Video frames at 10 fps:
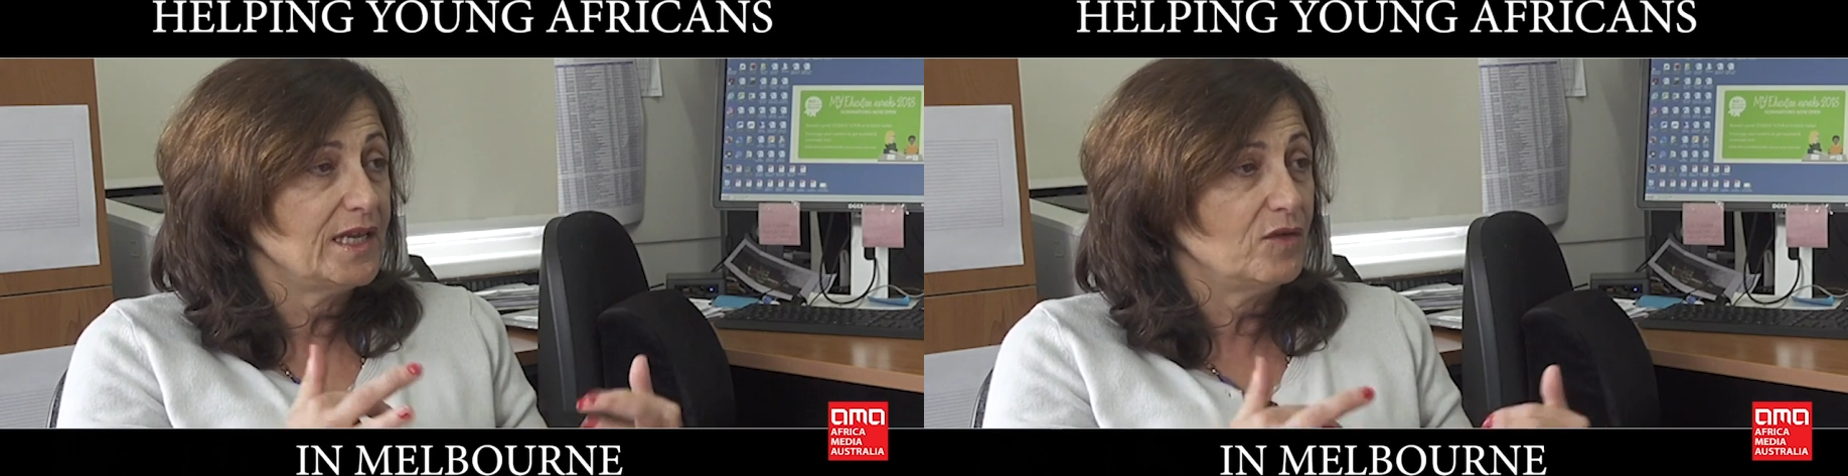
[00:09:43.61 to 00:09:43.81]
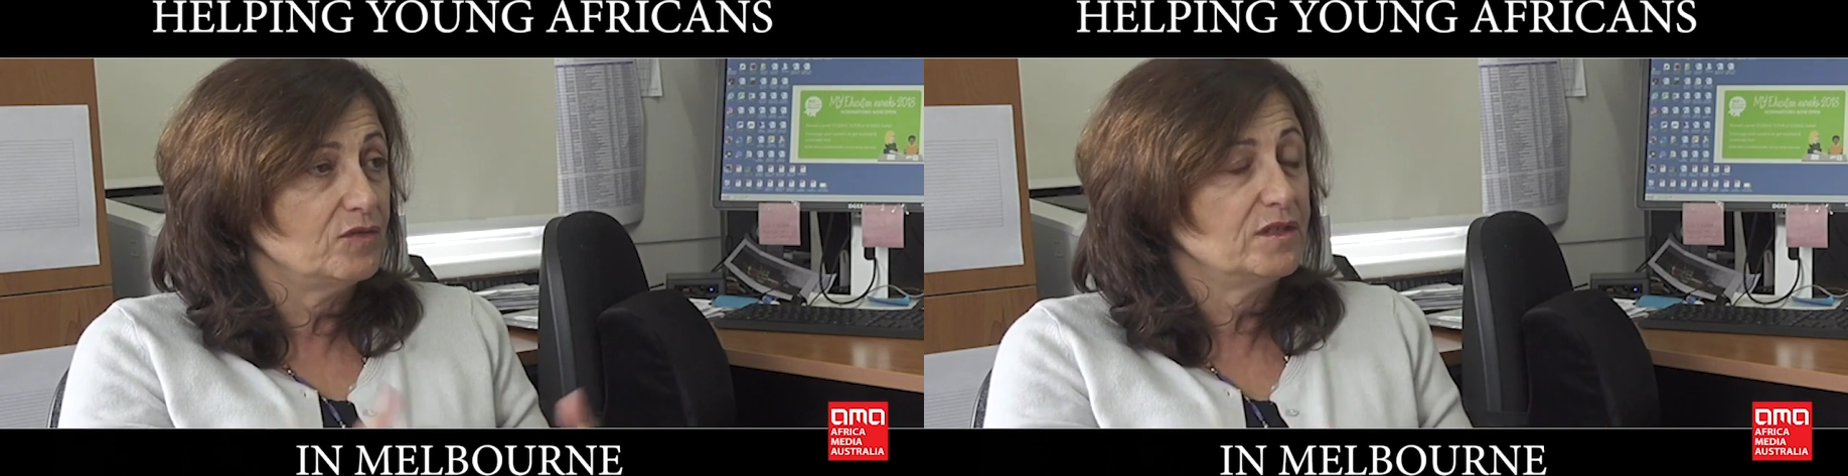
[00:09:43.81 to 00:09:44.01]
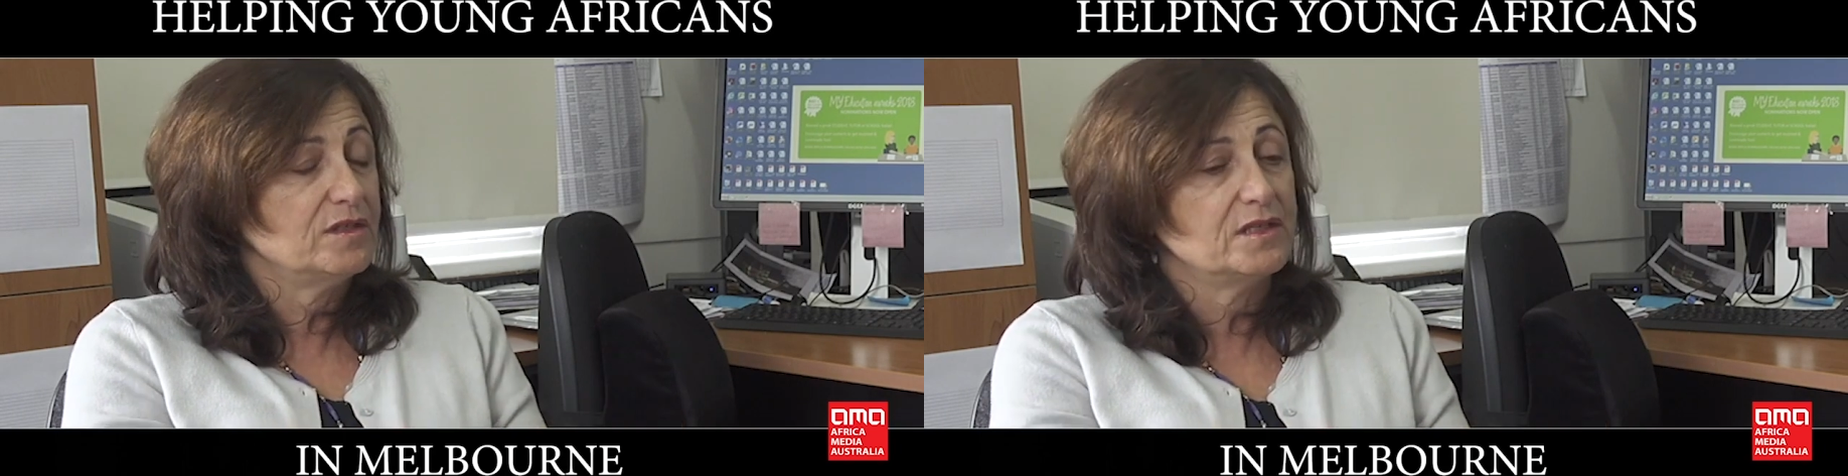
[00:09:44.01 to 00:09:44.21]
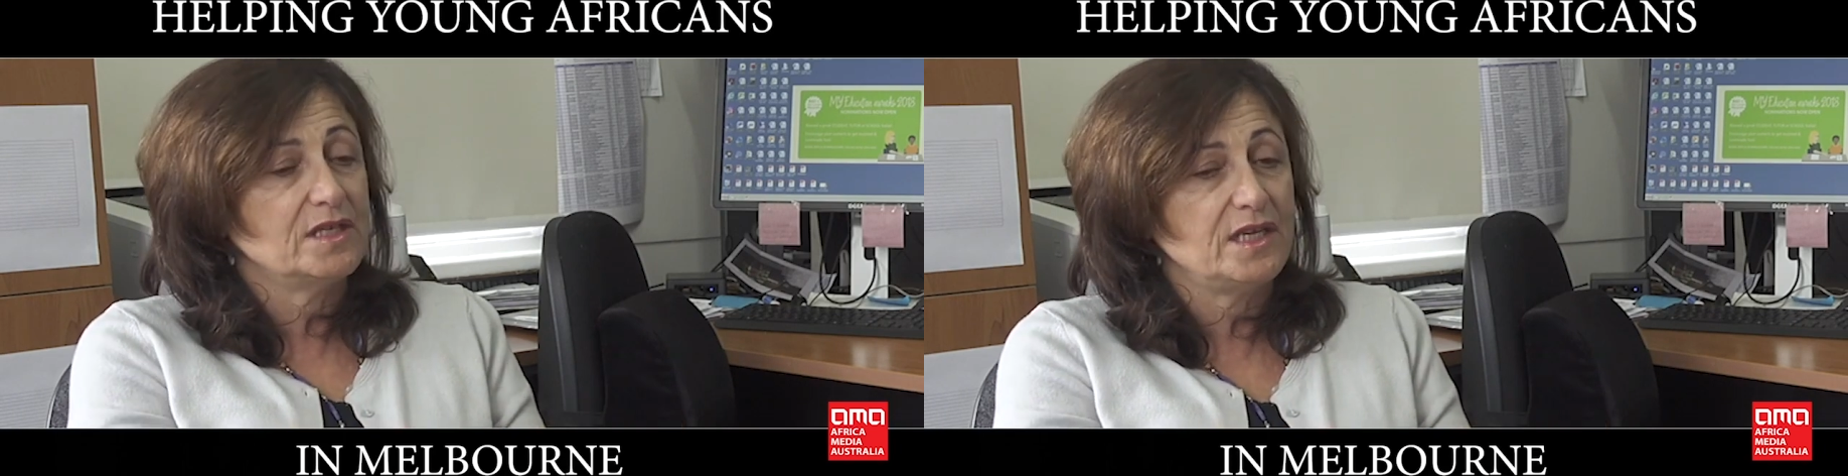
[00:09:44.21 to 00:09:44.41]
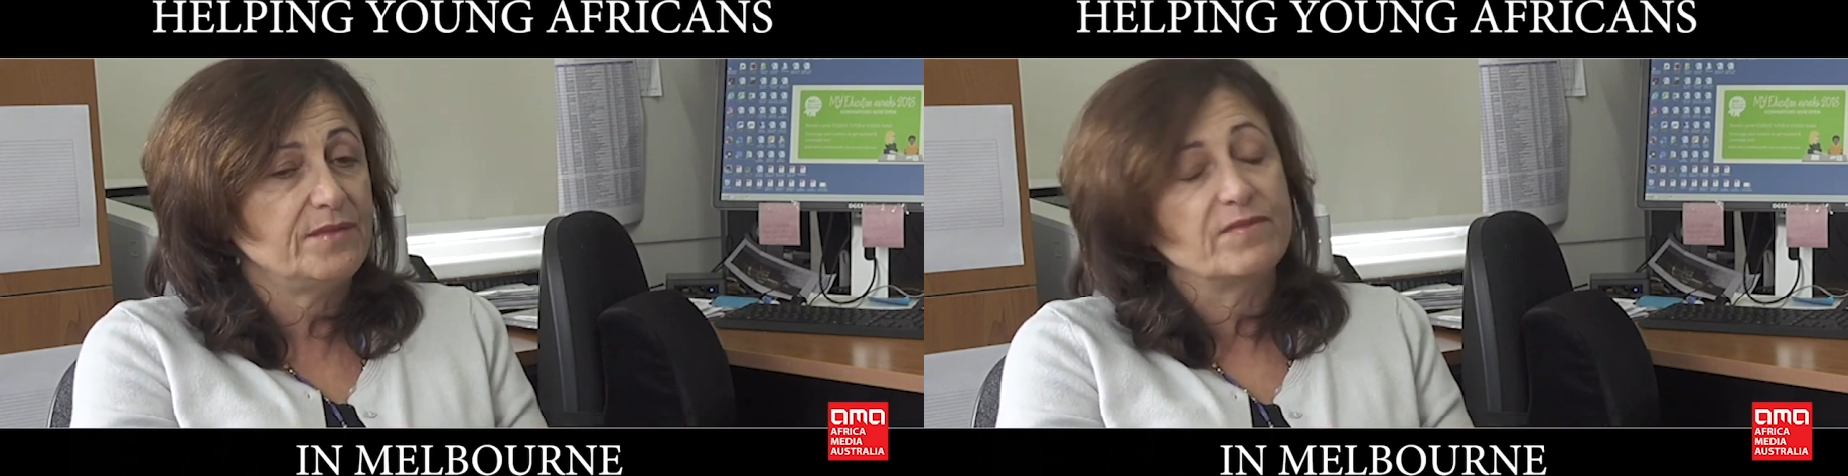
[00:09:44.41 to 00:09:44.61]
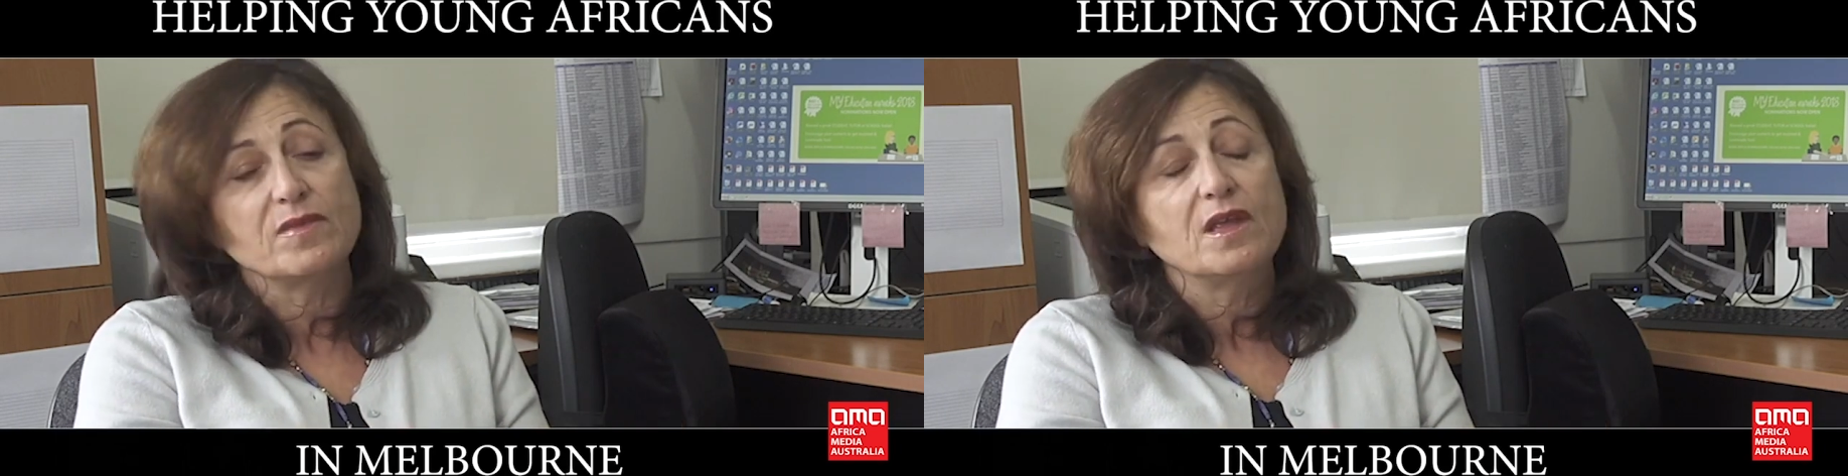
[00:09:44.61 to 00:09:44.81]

the elders, the